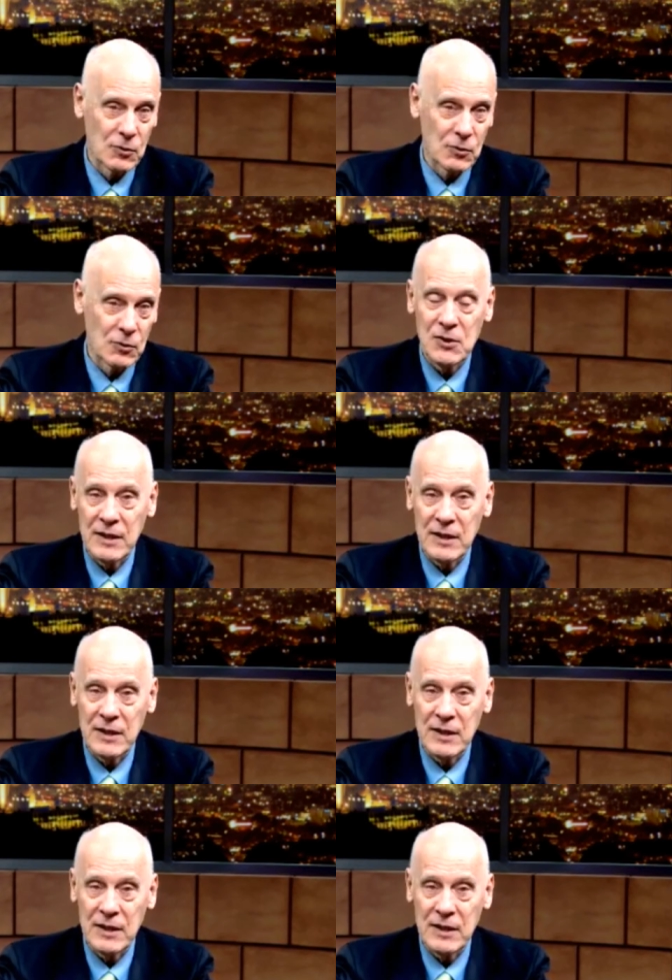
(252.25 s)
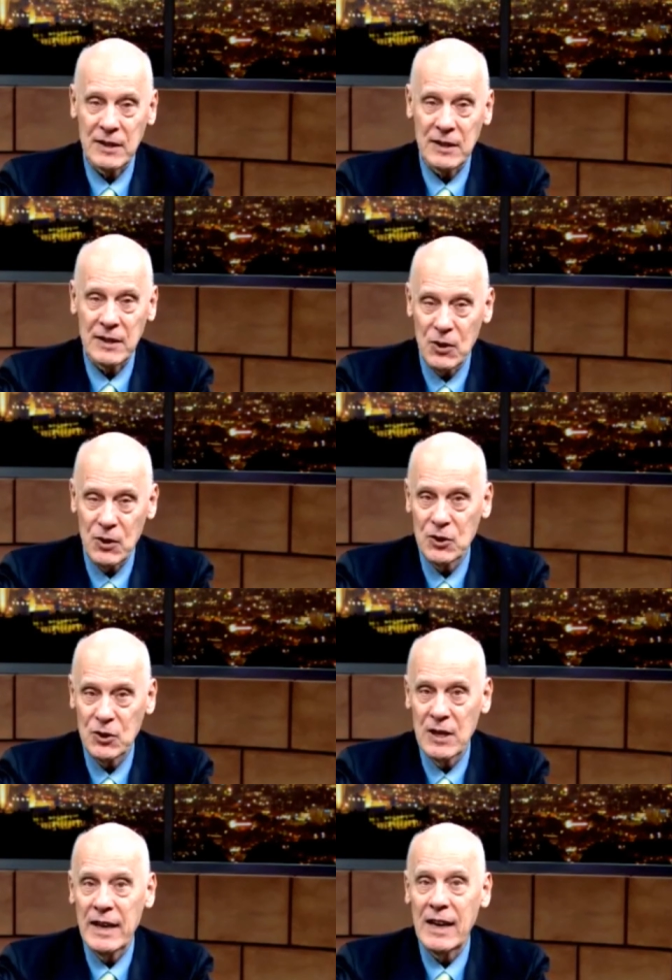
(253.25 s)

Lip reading: is that galaxies merge